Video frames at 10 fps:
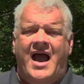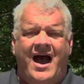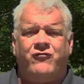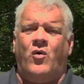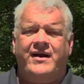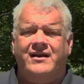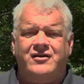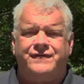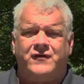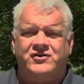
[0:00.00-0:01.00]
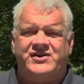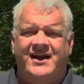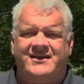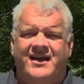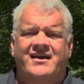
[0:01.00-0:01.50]
Have one in your first
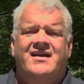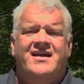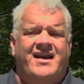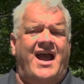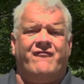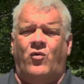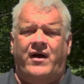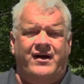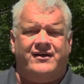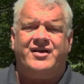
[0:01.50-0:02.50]
aid kit and have one in a